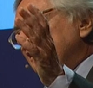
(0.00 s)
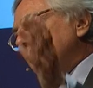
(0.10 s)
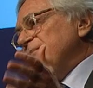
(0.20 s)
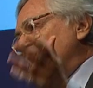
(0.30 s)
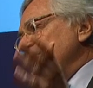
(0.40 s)

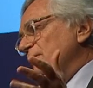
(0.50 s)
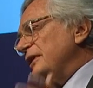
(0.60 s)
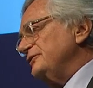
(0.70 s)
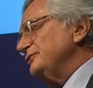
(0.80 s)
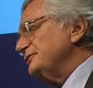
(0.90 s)
in many
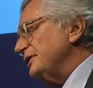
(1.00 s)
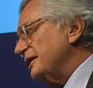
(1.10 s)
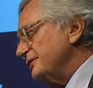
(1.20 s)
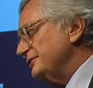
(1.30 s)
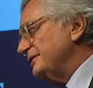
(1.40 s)
ways you could
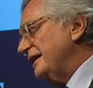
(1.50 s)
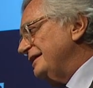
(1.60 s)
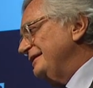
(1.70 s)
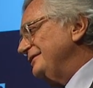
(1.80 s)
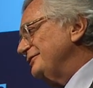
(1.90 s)
argue
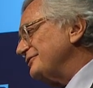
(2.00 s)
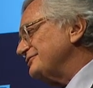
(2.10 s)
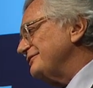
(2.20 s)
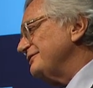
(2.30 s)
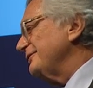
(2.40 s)
that the
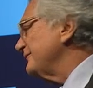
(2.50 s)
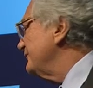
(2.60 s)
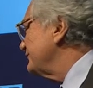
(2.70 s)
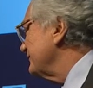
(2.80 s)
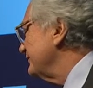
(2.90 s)
Industrial
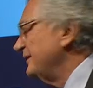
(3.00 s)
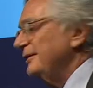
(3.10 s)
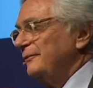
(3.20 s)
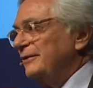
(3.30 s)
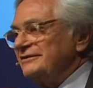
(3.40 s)
Revolution
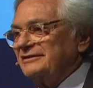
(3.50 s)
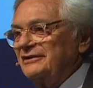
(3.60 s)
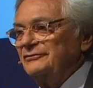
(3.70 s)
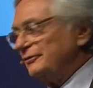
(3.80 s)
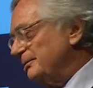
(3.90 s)
was a
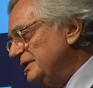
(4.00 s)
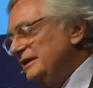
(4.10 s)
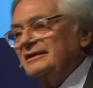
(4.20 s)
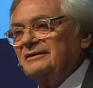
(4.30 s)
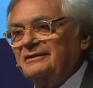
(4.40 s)

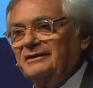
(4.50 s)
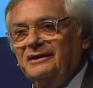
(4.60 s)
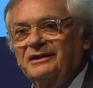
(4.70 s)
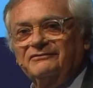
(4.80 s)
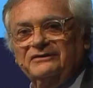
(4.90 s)
European
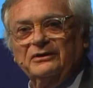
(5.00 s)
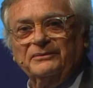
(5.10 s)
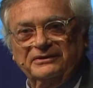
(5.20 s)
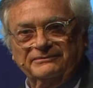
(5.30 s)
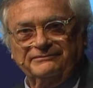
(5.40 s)
uh,
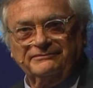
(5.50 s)
phenomenon,